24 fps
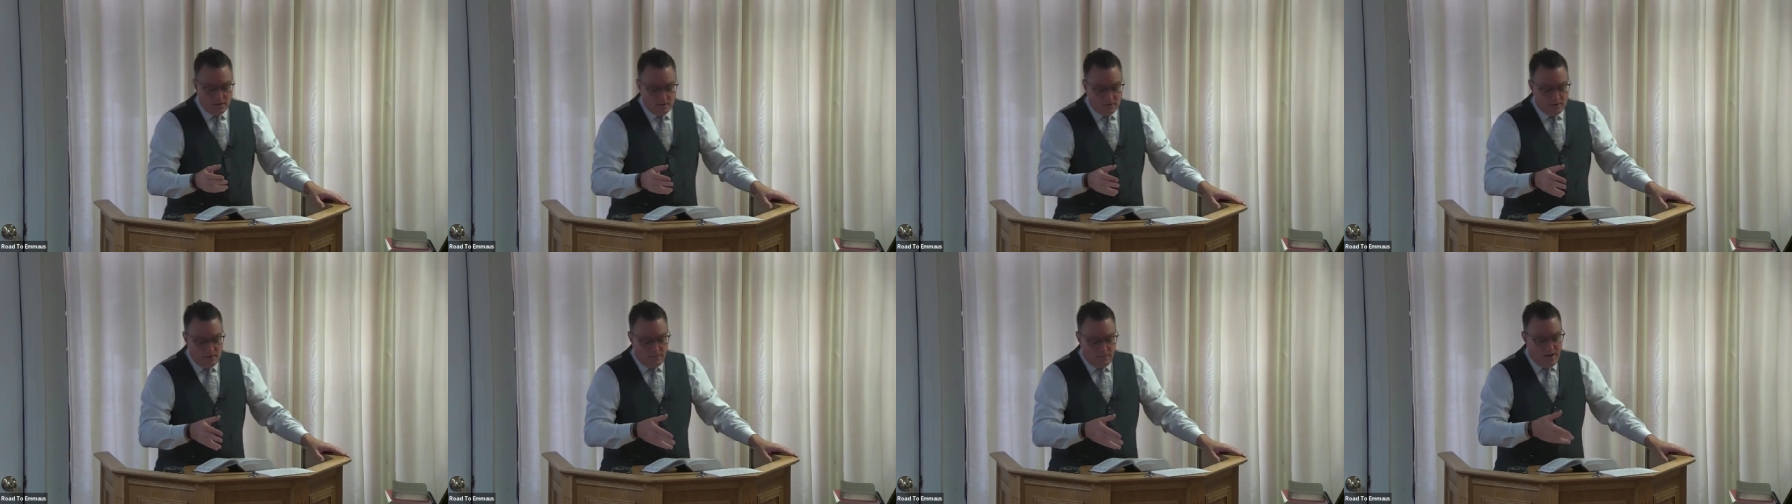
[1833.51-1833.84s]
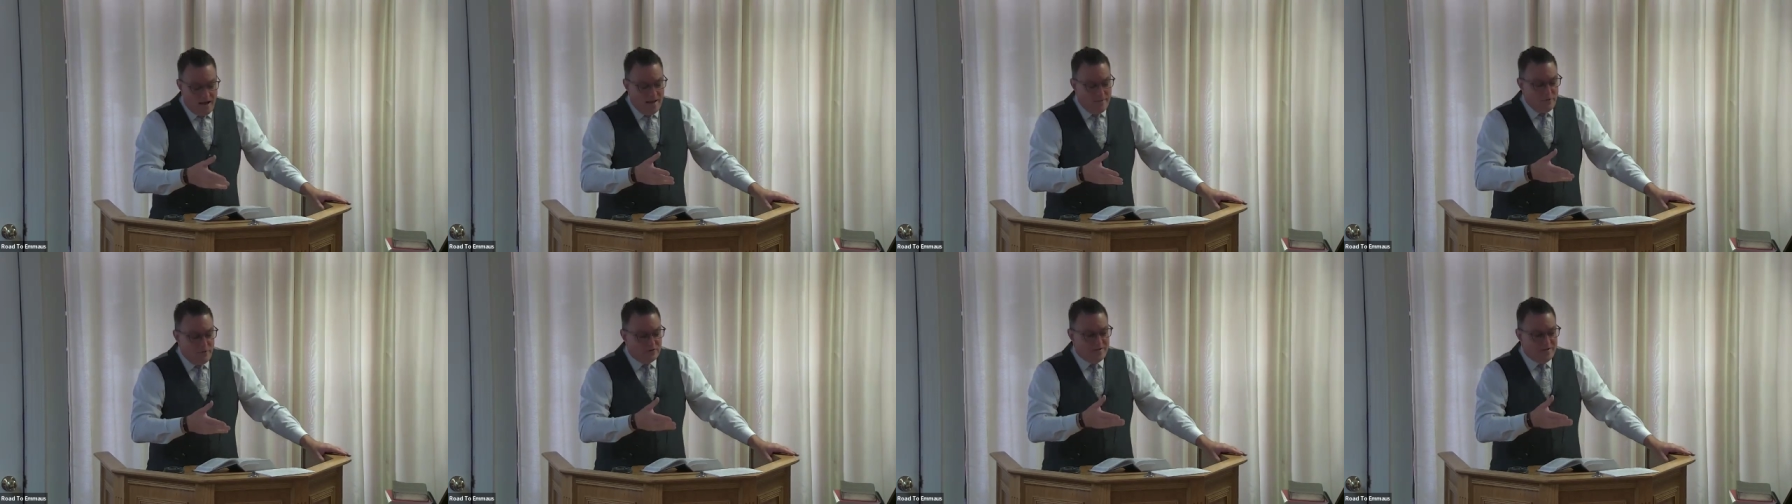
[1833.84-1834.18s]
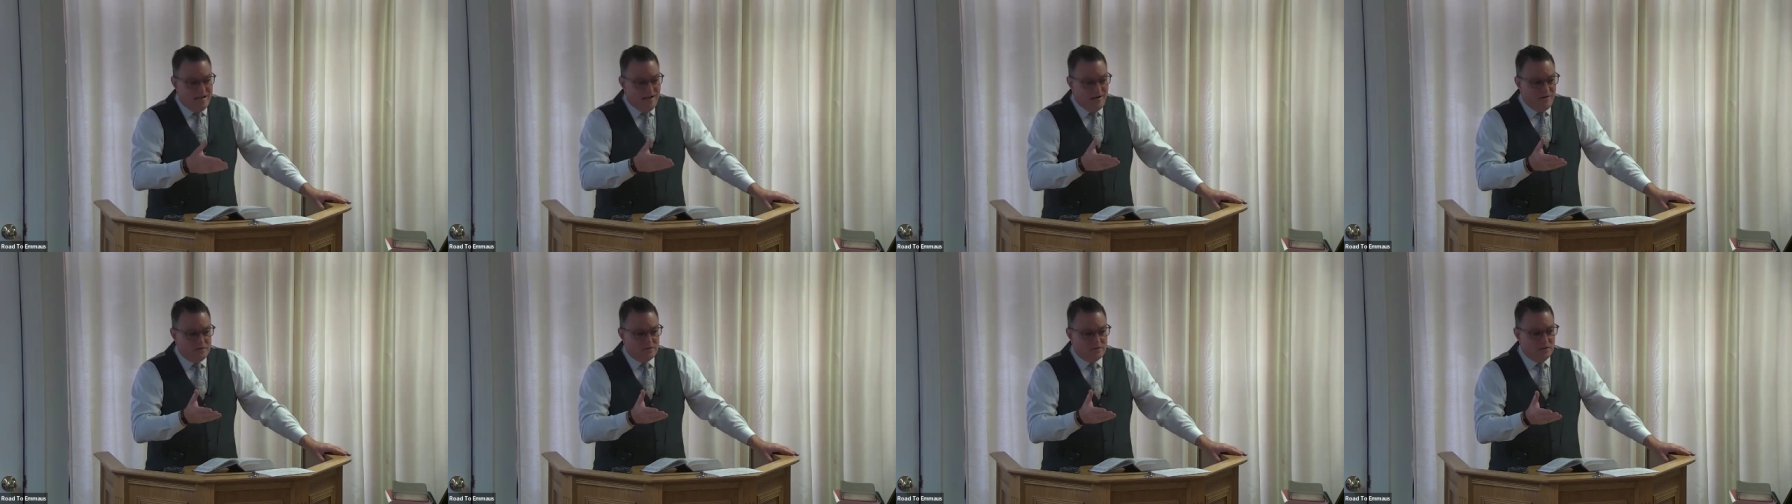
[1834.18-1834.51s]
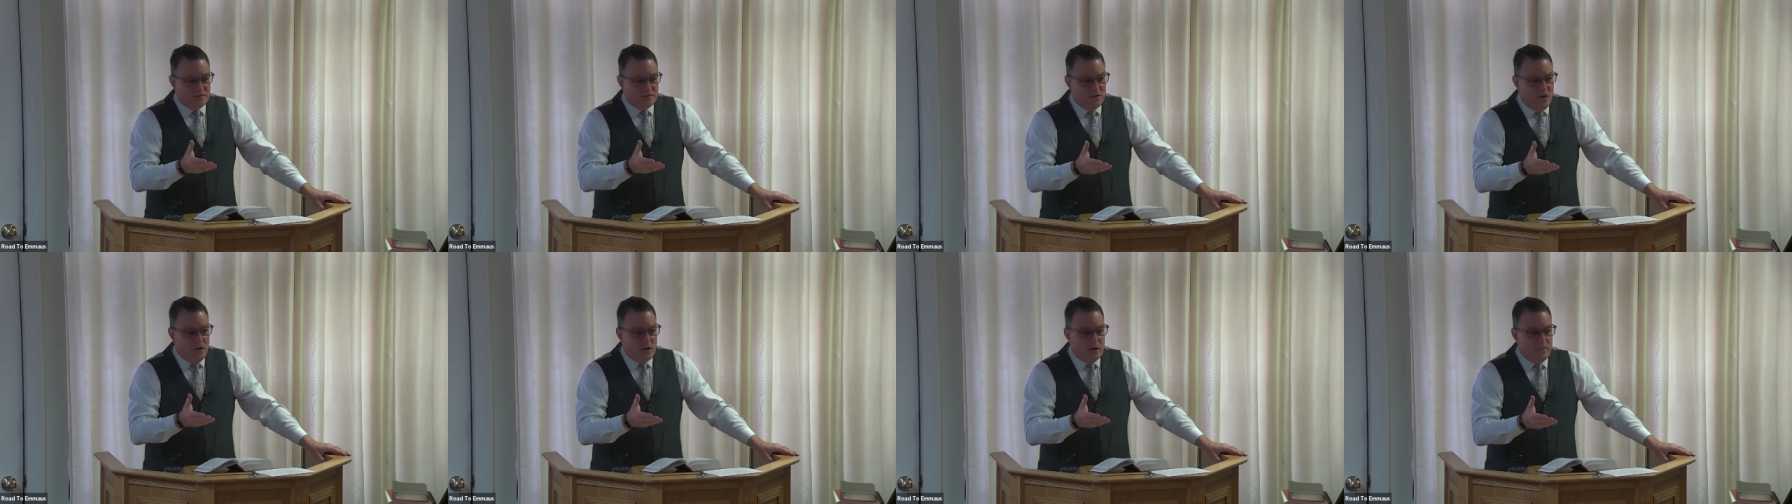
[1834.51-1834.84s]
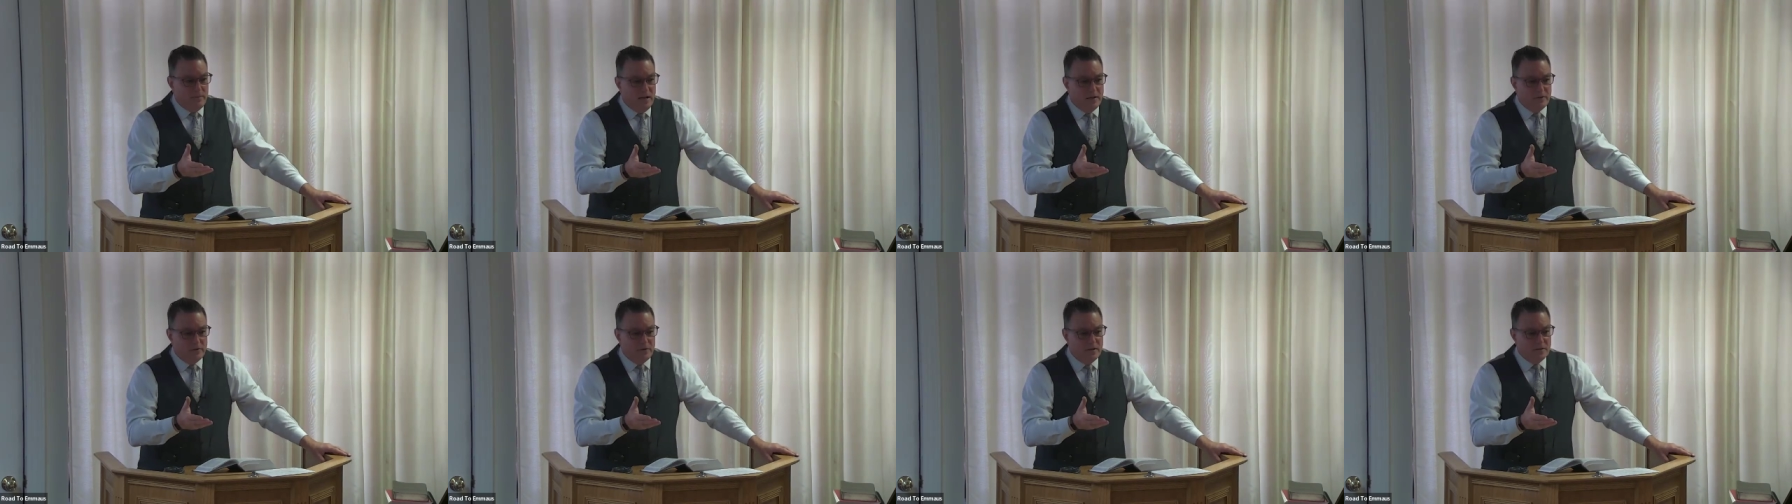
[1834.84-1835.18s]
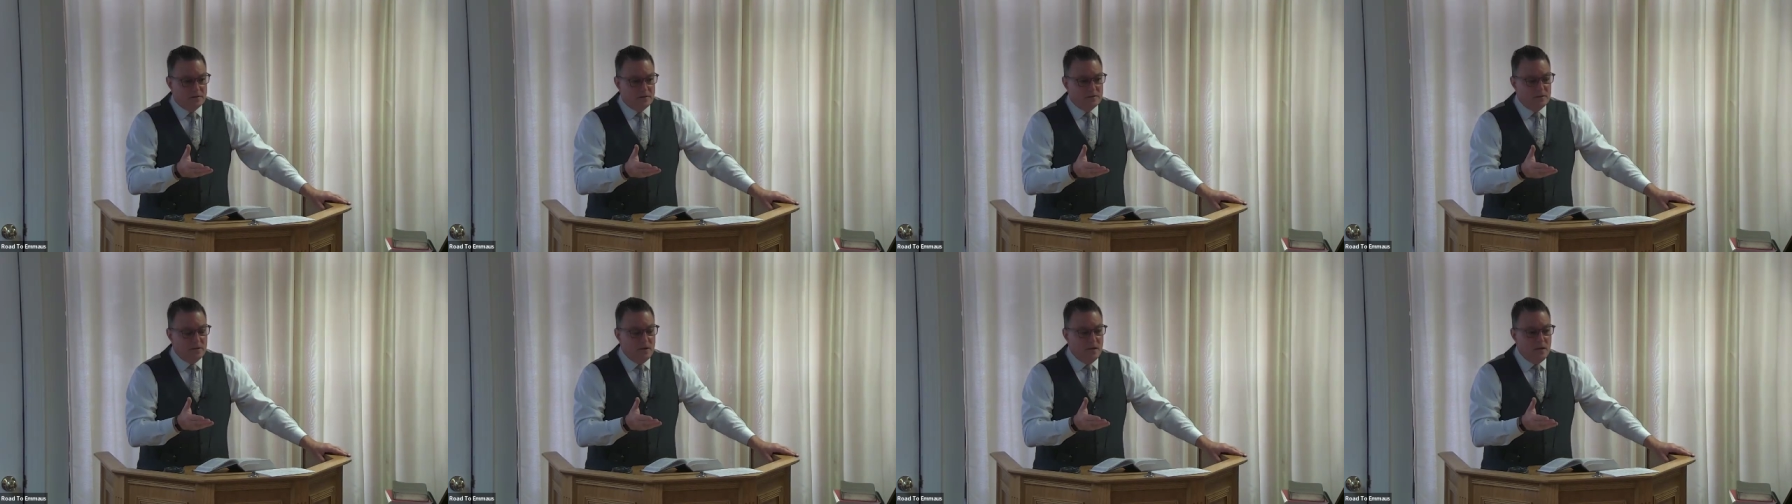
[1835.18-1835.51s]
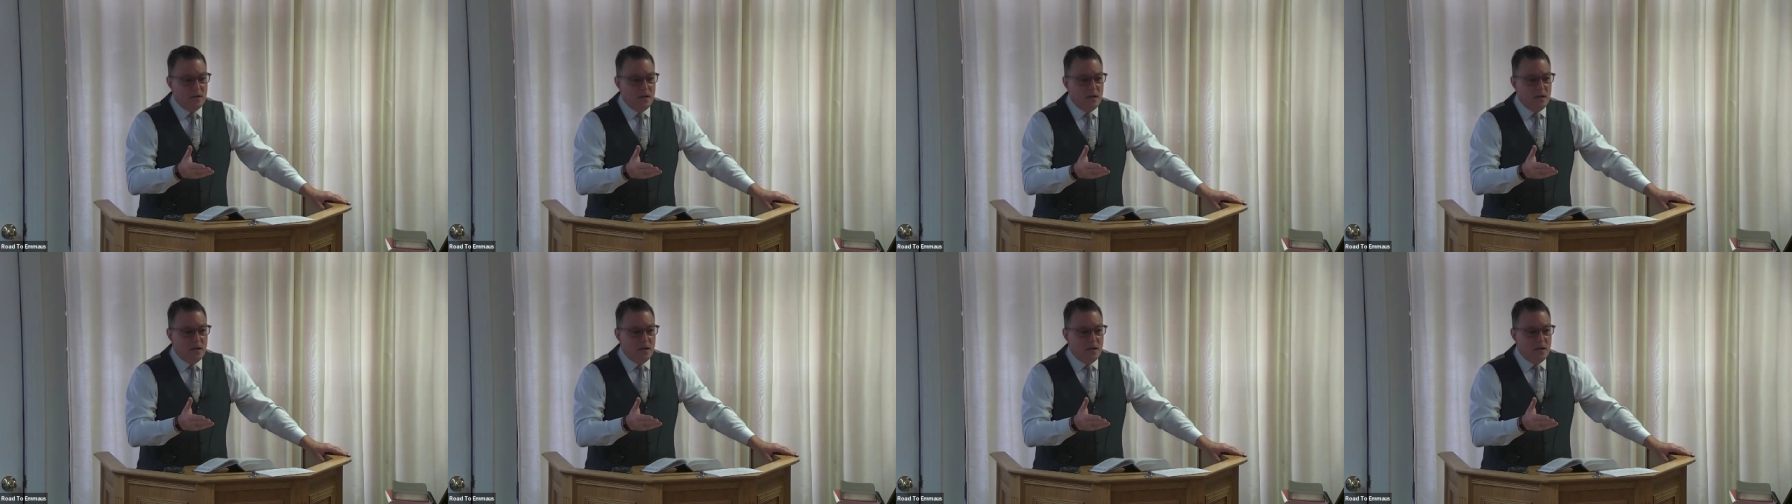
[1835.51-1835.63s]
the Bible tells us all about this.